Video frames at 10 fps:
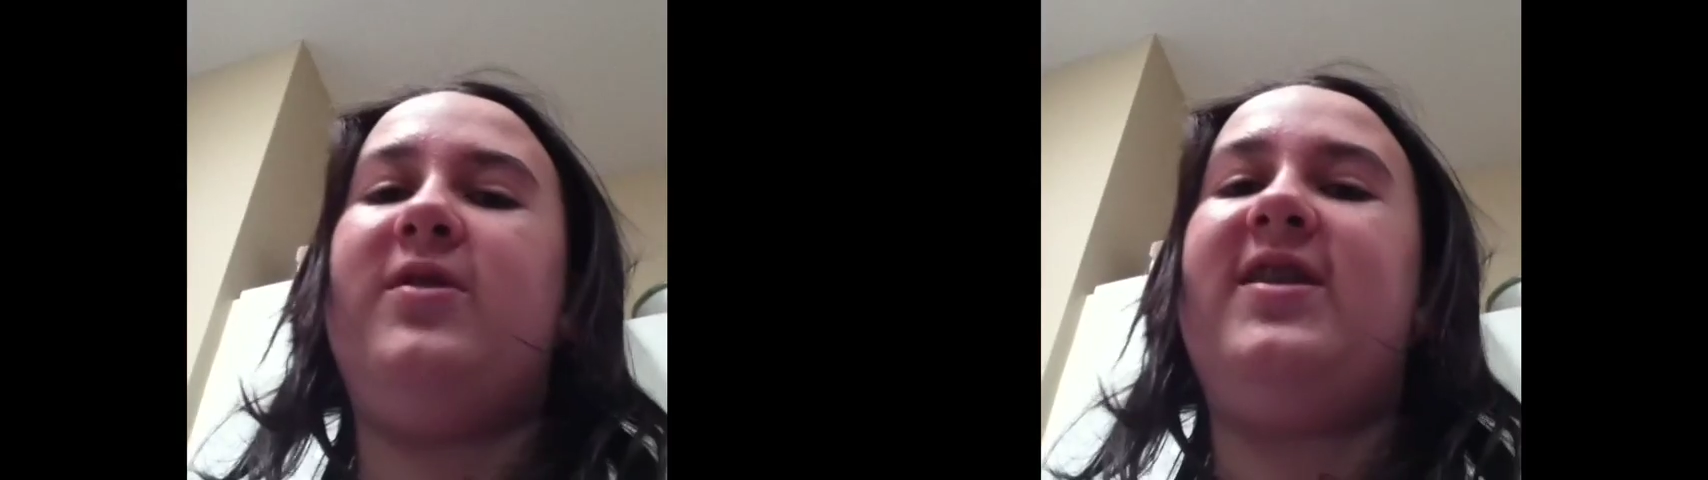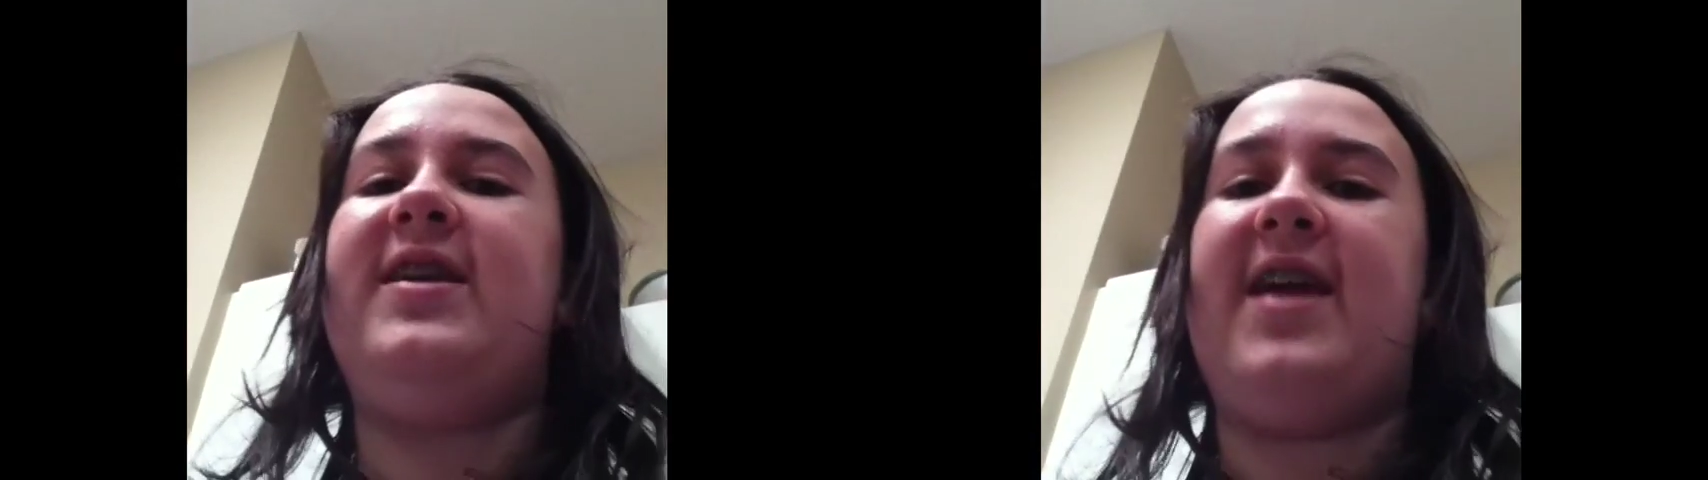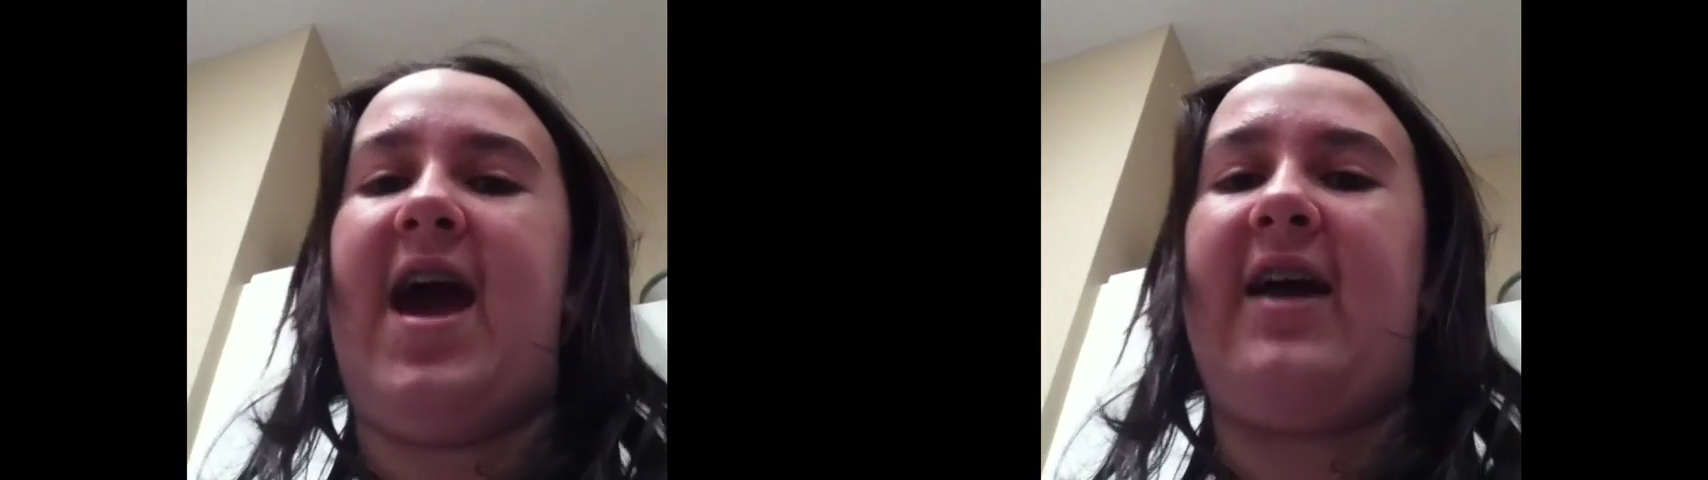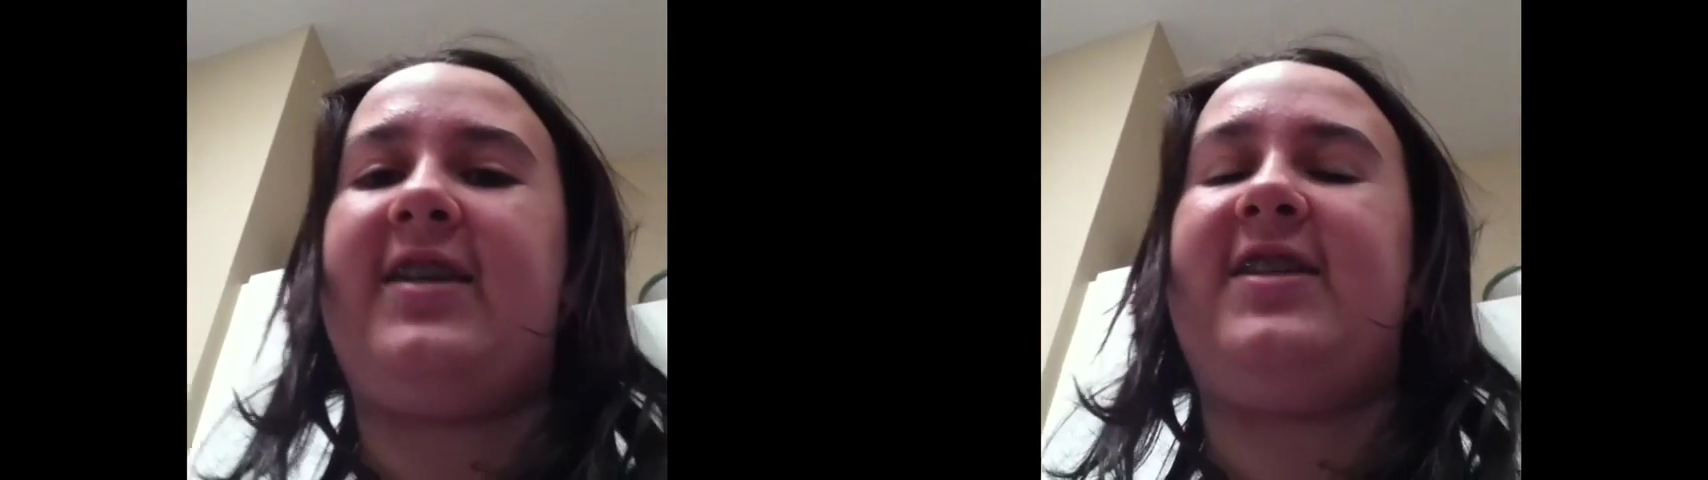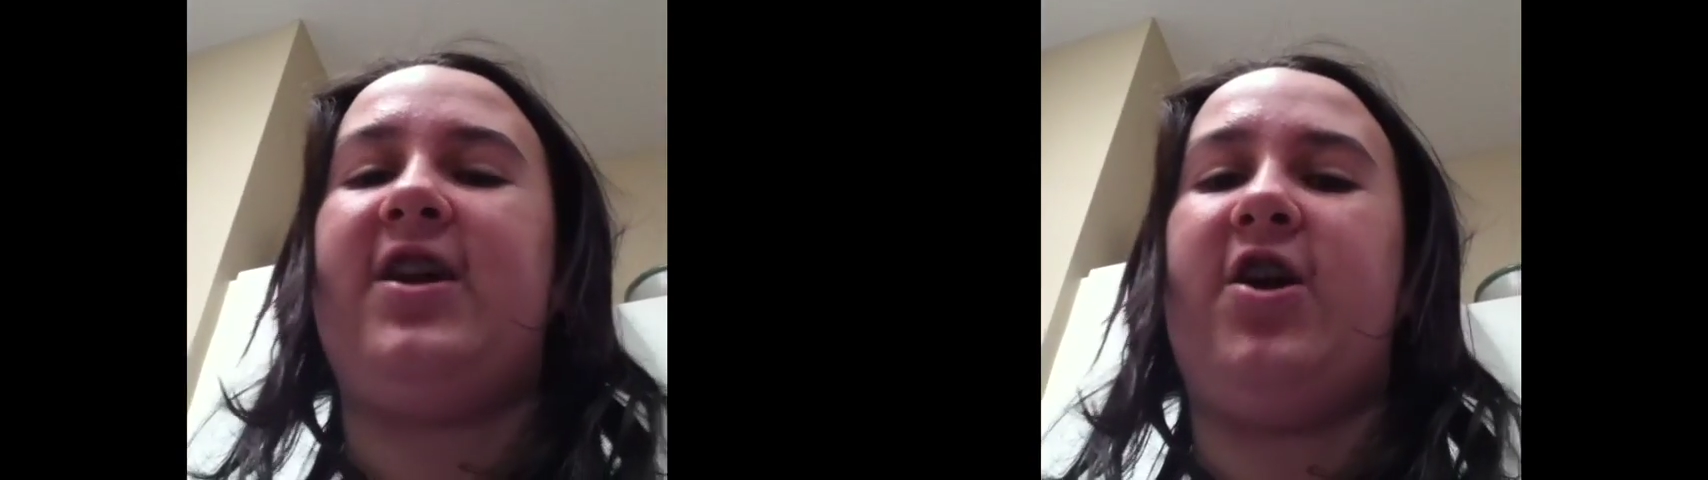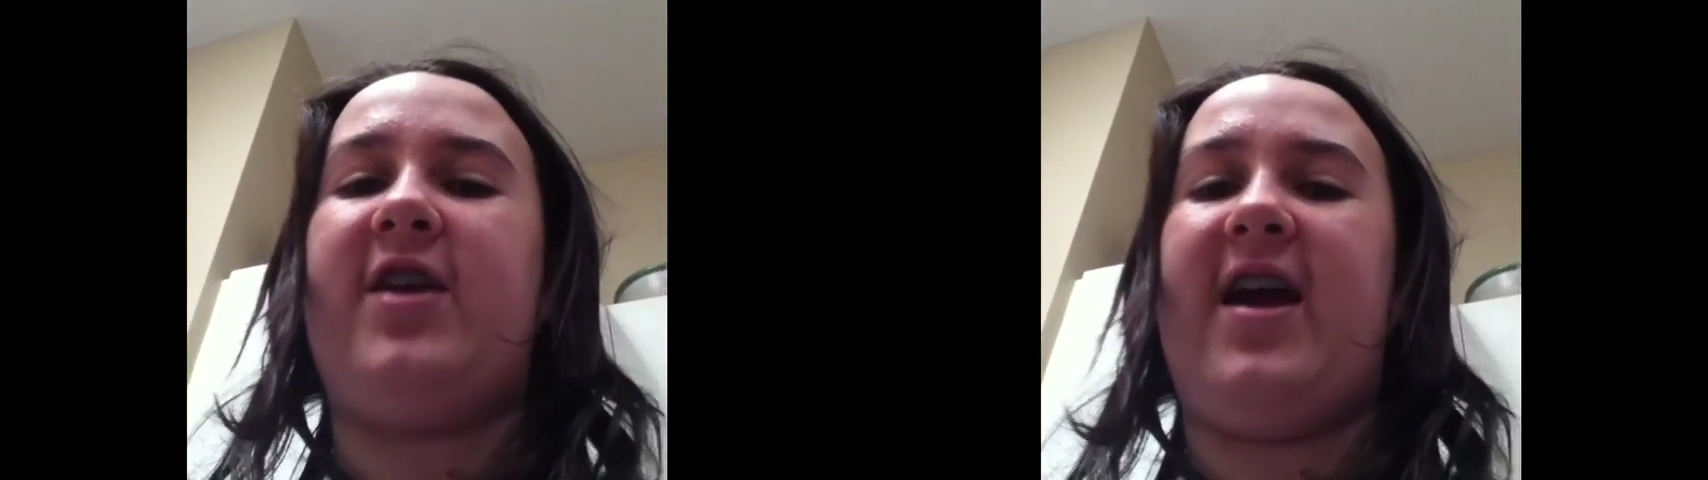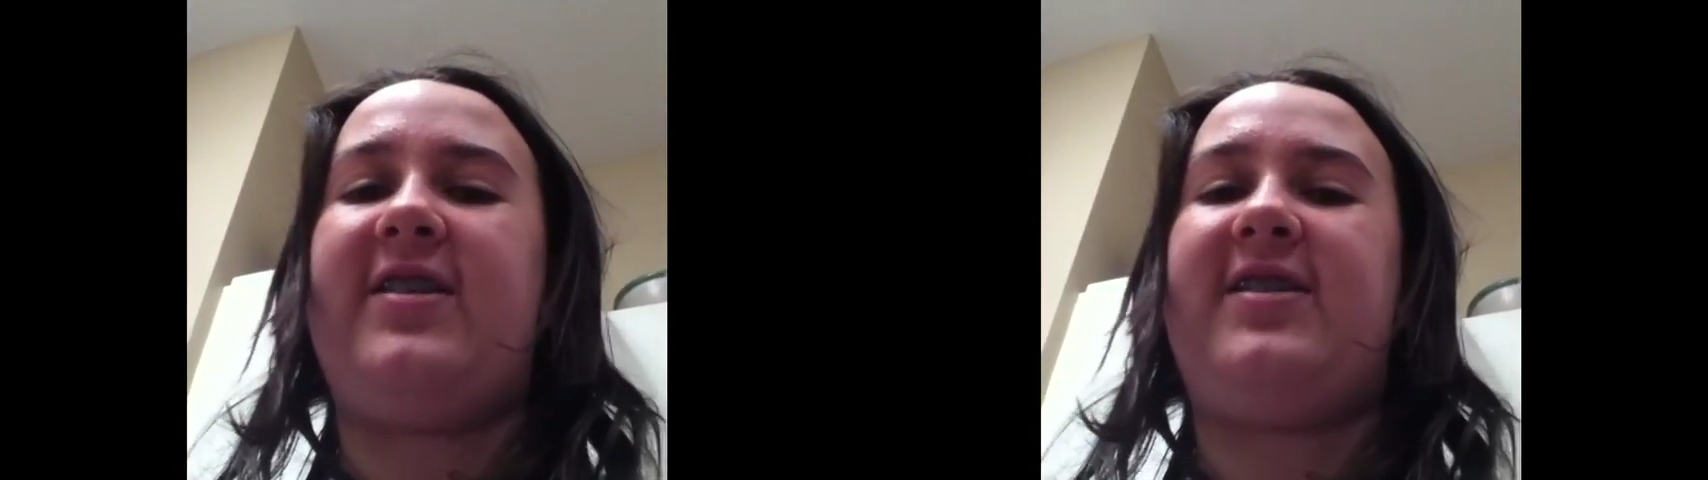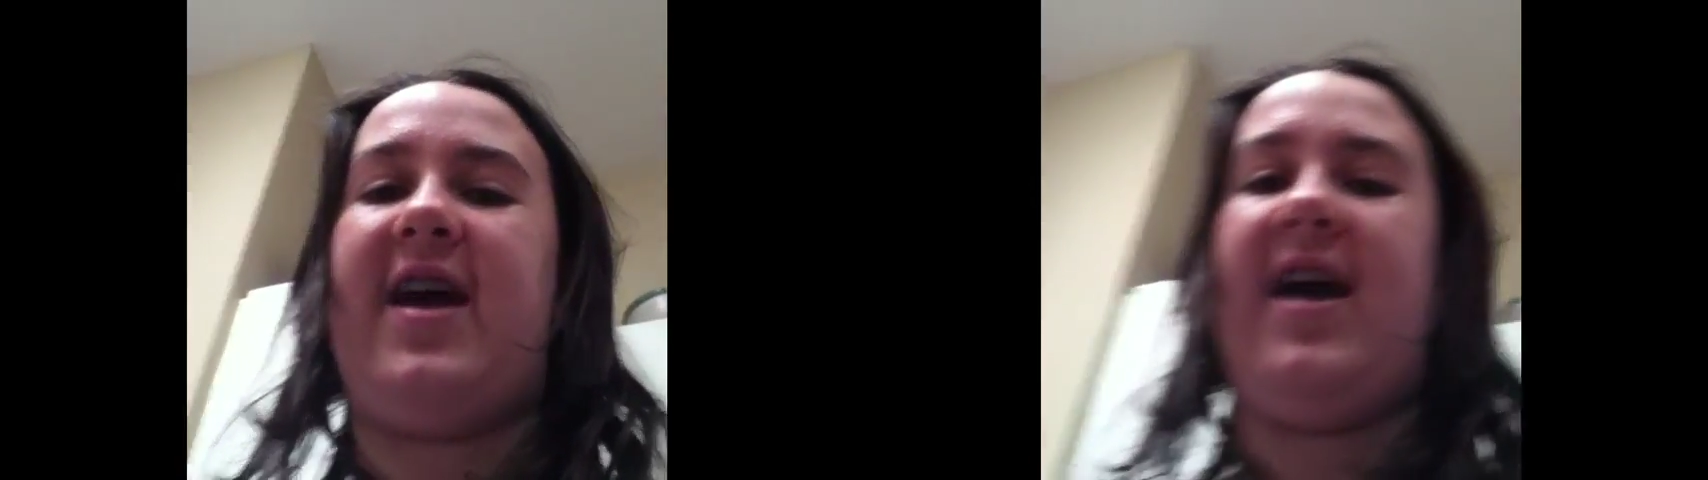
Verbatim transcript: will see next in our next